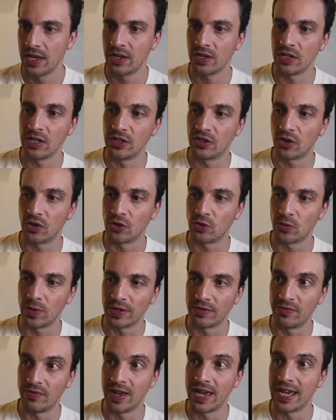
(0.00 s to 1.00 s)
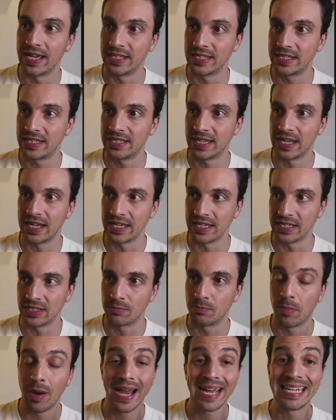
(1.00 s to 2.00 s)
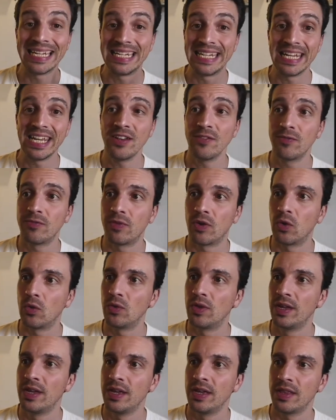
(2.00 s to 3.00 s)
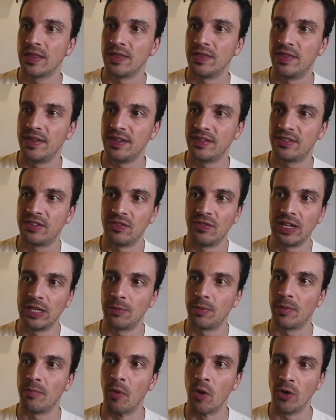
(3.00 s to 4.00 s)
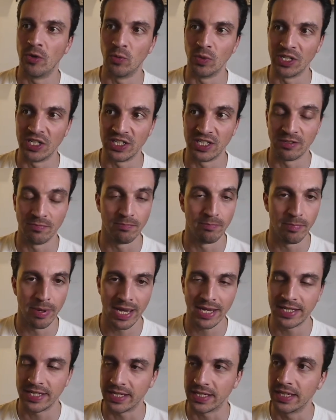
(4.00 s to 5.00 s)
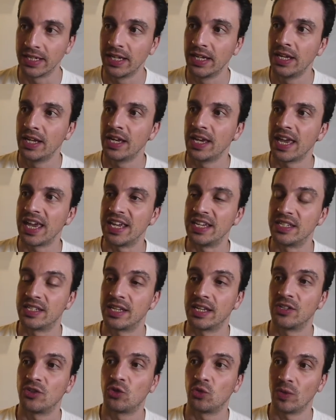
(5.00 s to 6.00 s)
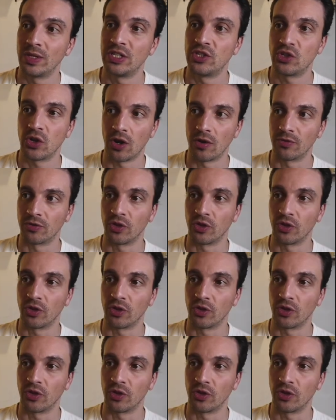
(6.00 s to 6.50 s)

You need to go to advanced settings. By default, this developer mode, which is in beta, is switched off.